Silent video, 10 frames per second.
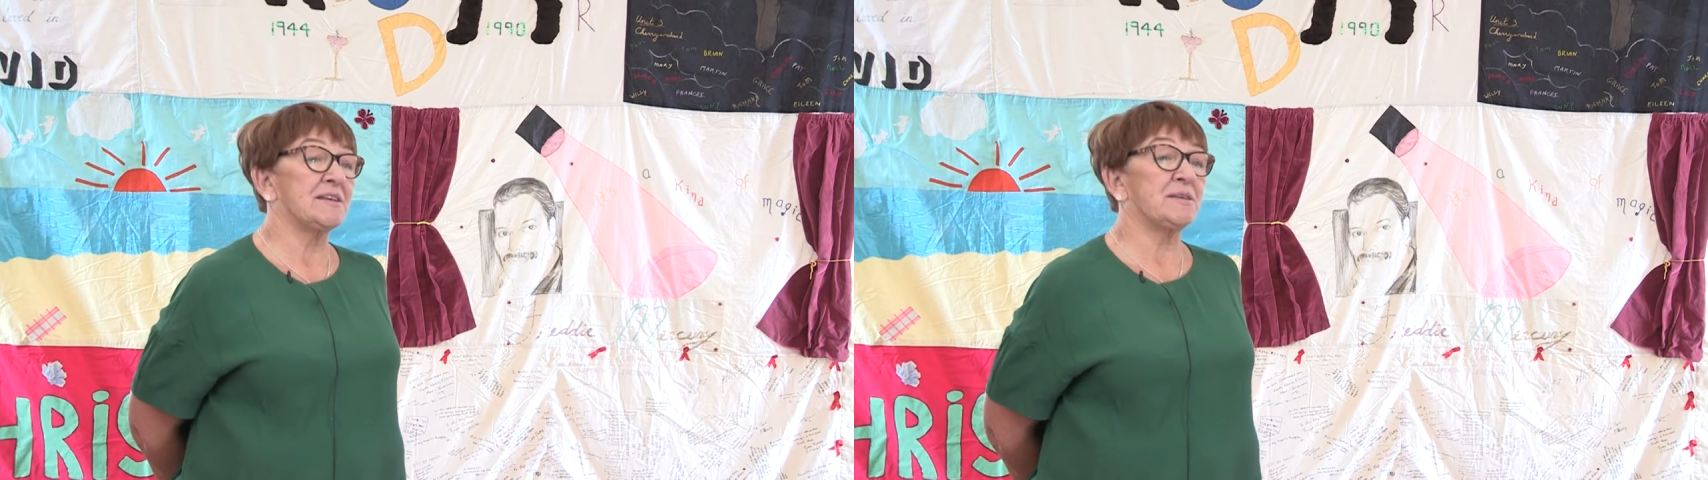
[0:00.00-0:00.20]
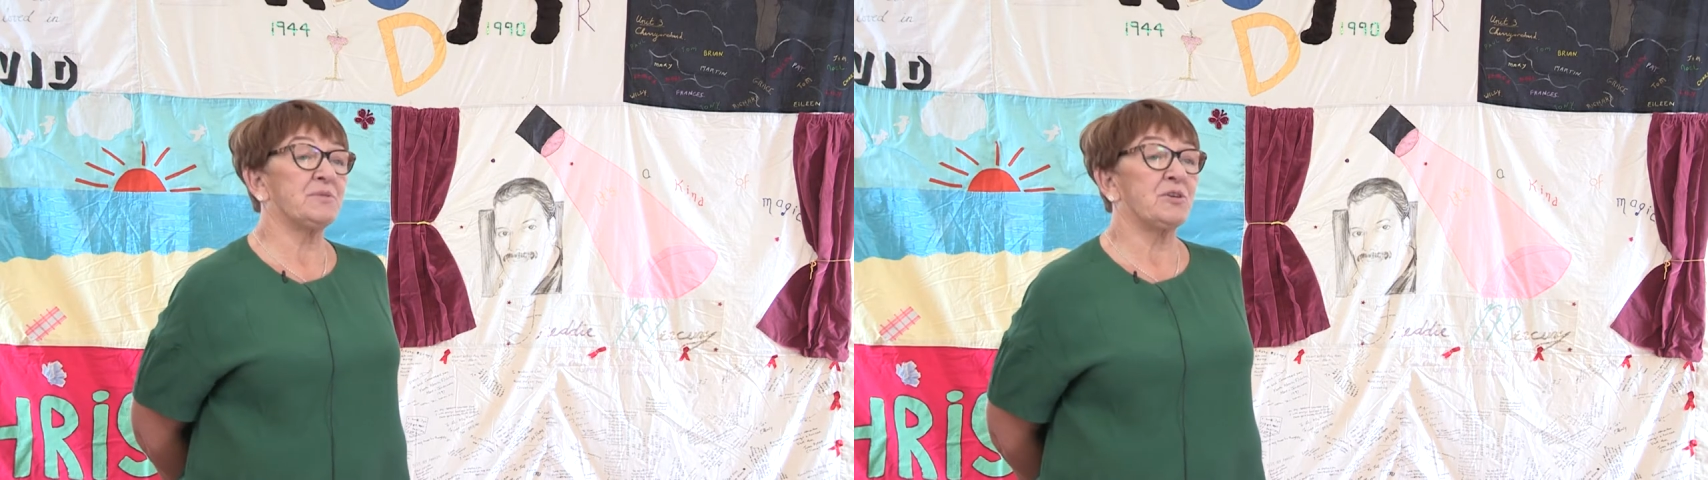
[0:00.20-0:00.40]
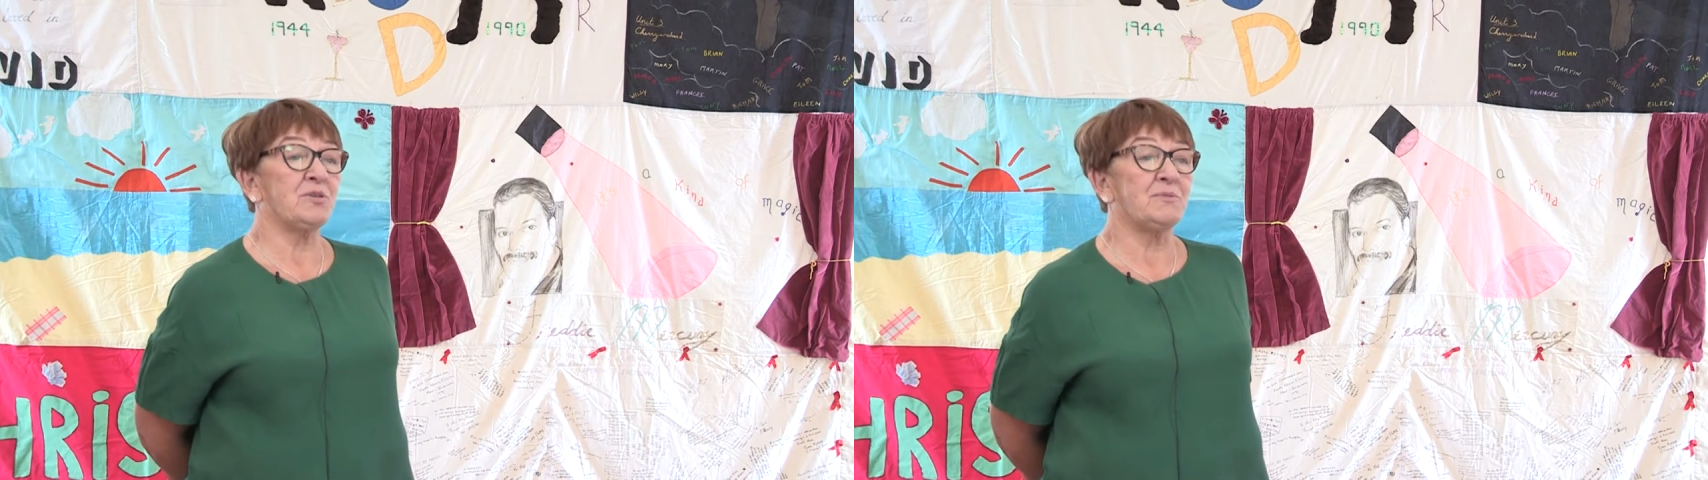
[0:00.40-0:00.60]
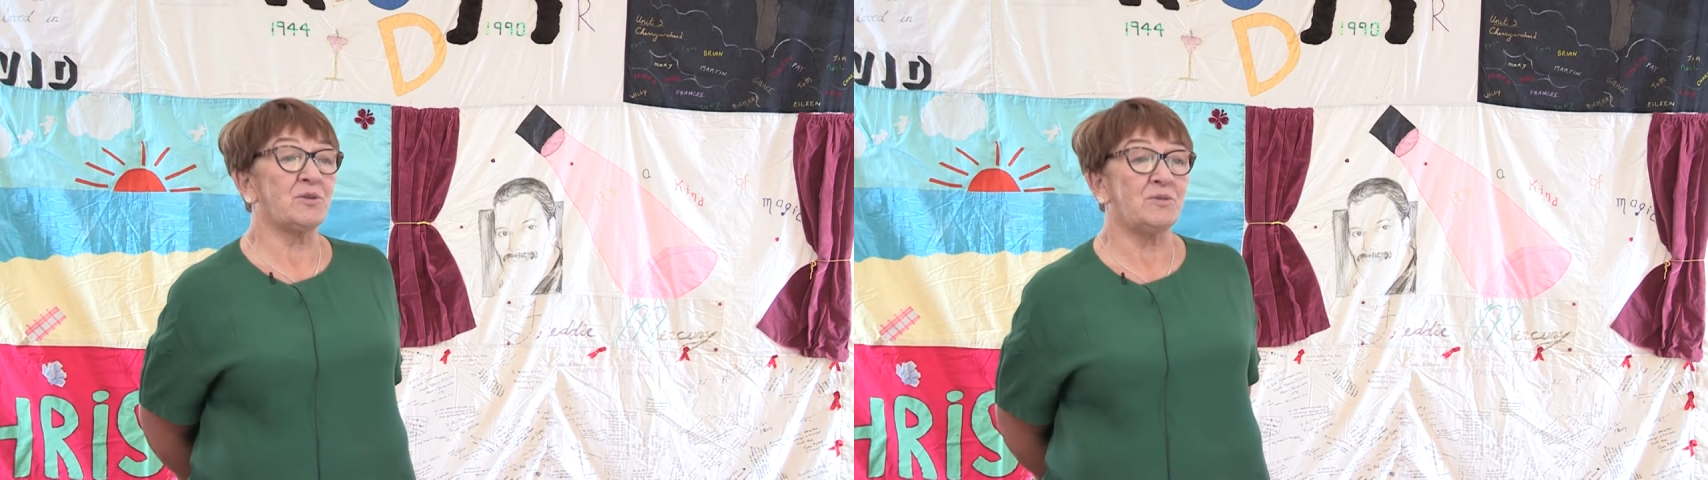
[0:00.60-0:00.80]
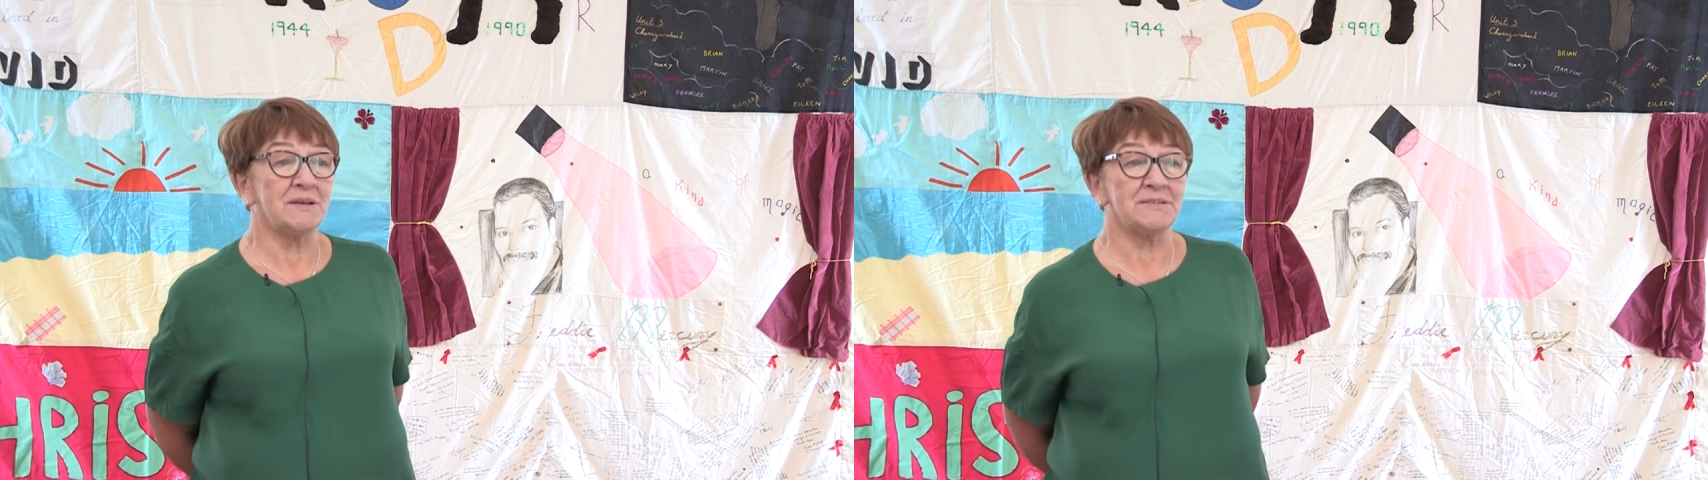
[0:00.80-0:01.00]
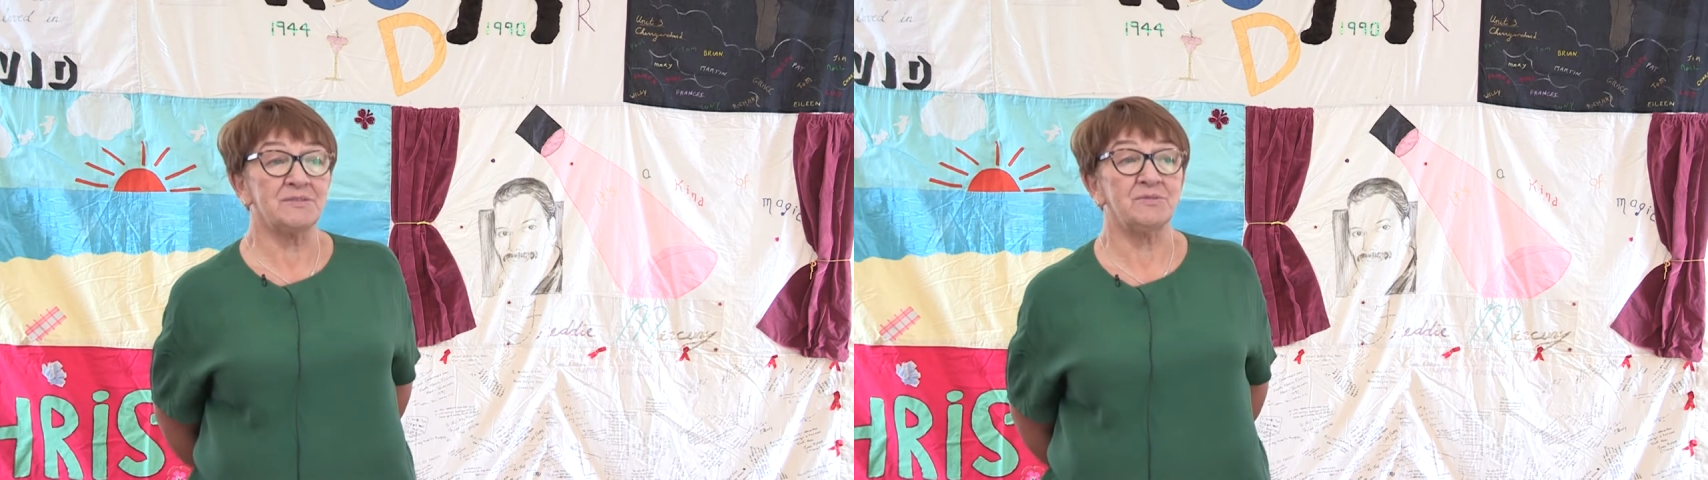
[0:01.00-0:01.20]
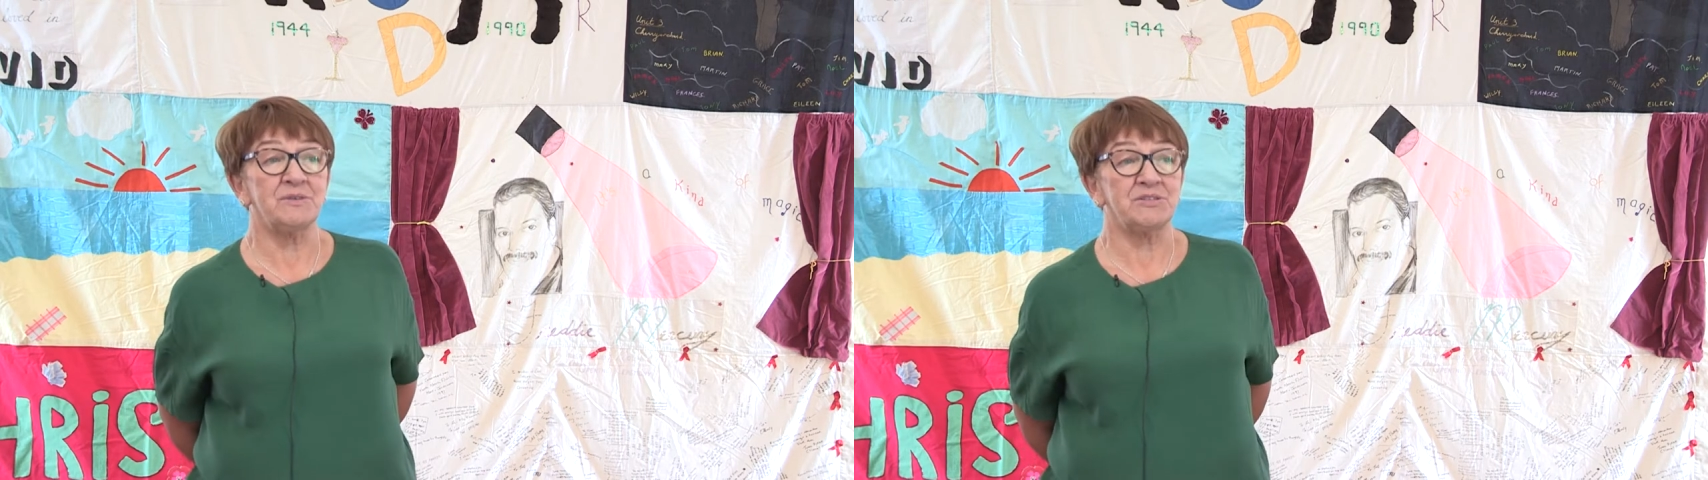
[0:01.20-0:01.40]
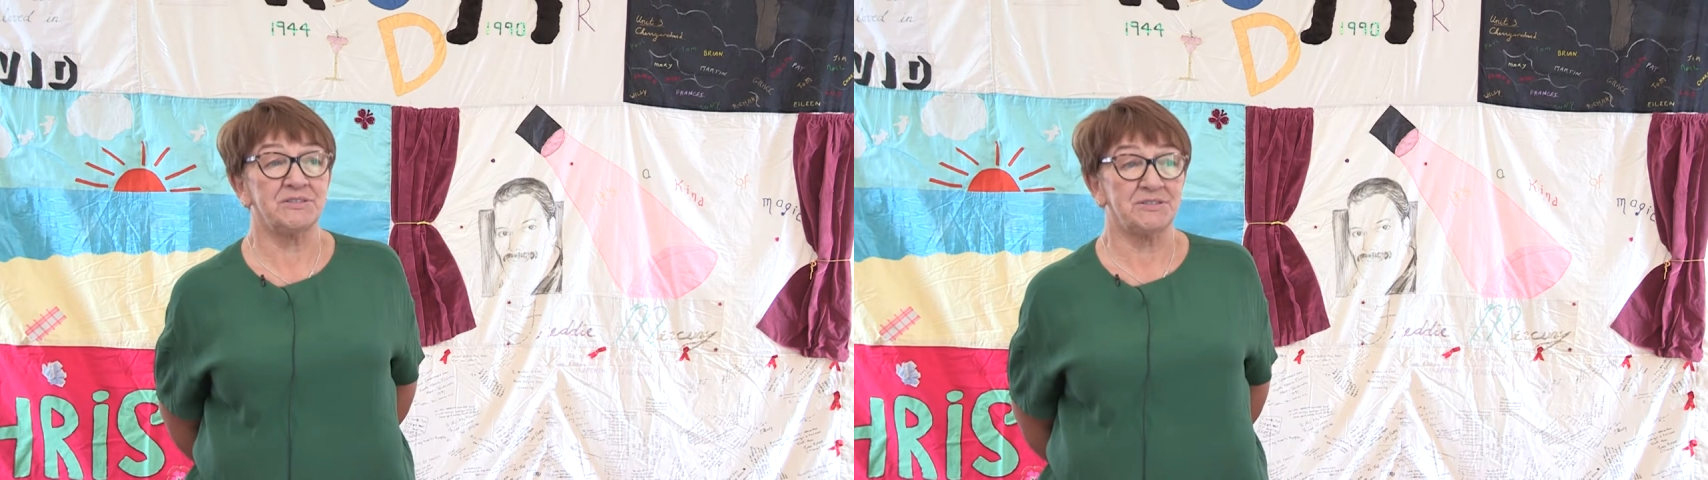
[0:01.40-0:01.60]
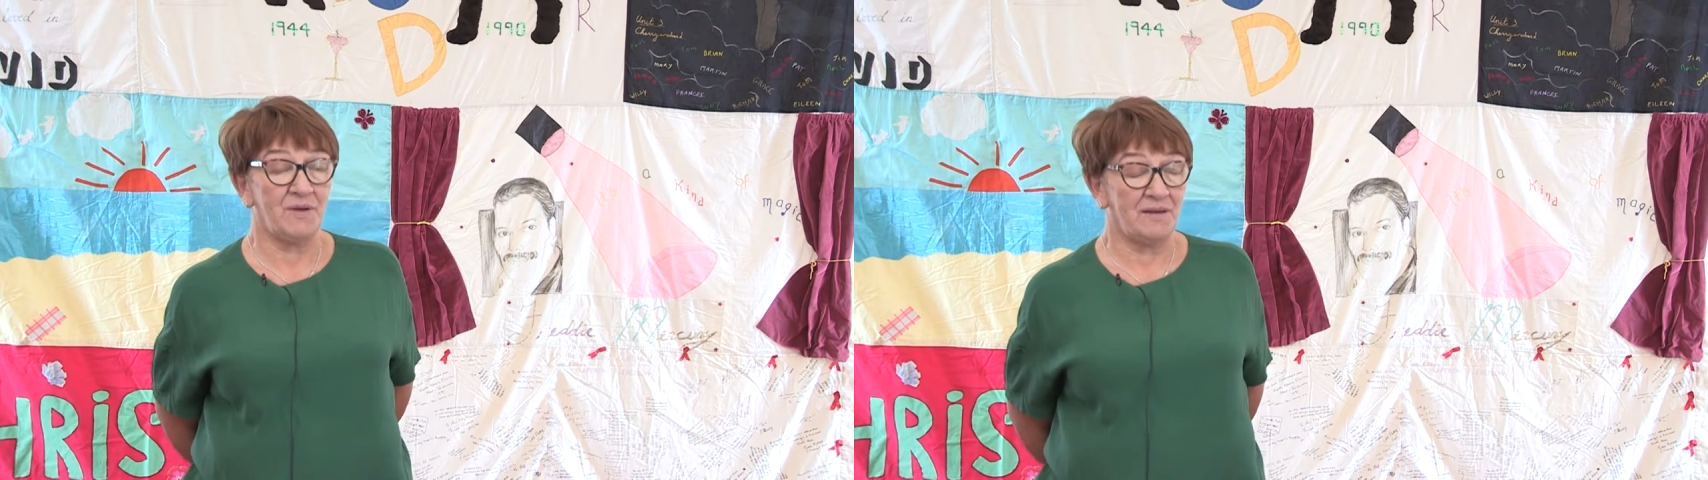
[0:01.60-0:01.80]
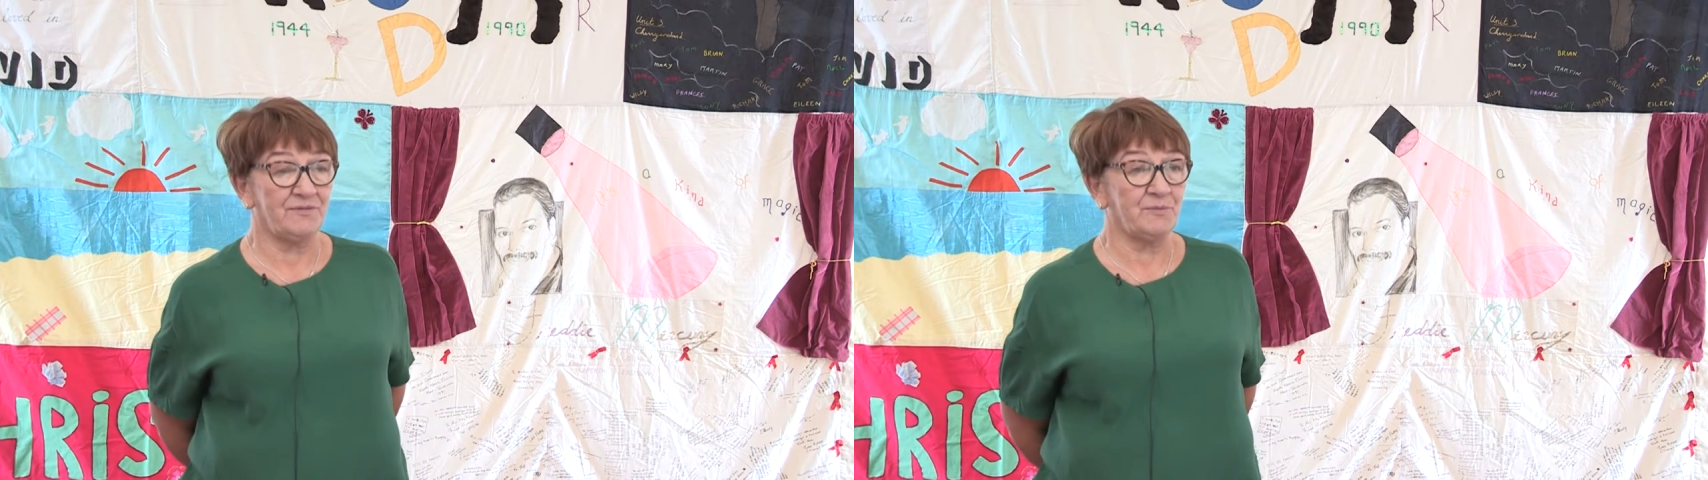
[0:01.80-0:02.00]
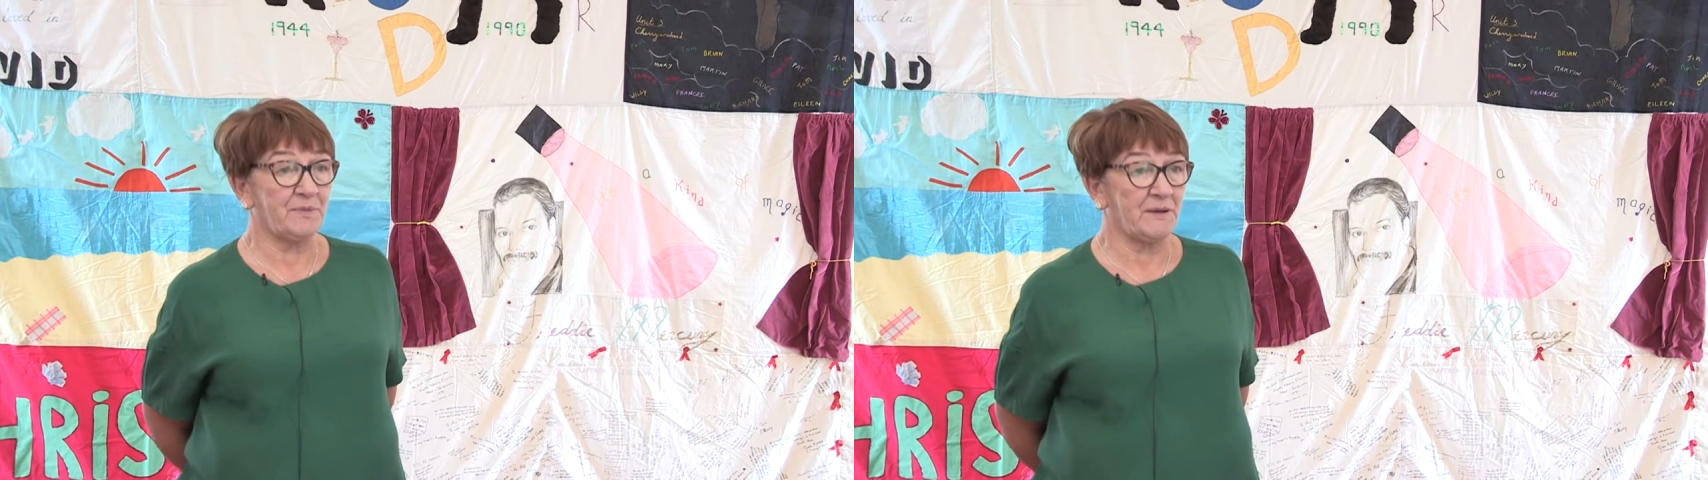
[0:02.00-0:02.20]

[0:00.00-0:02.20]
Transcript: they become a quilt, which is 12 foot